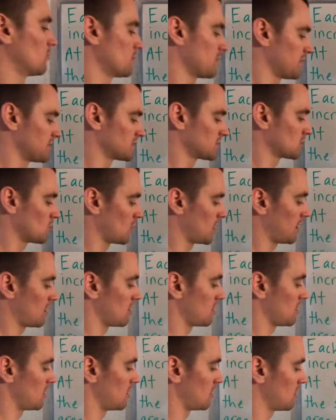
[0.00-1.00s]
with a square
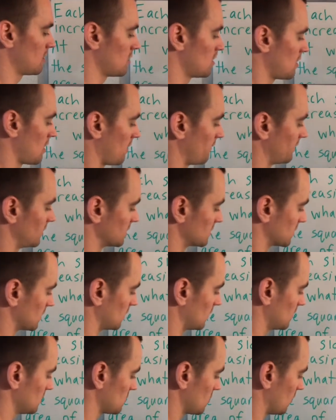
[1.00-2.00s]
here,
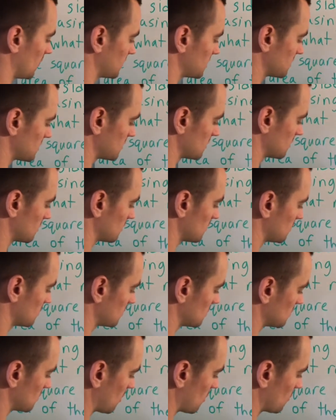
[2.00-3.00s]
obviously. So let's
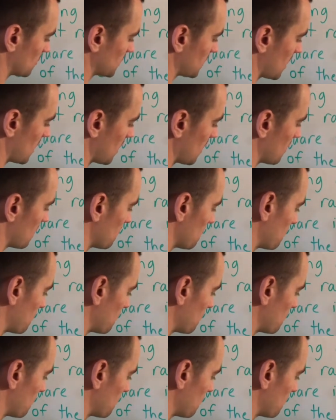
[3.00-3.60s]
start with that.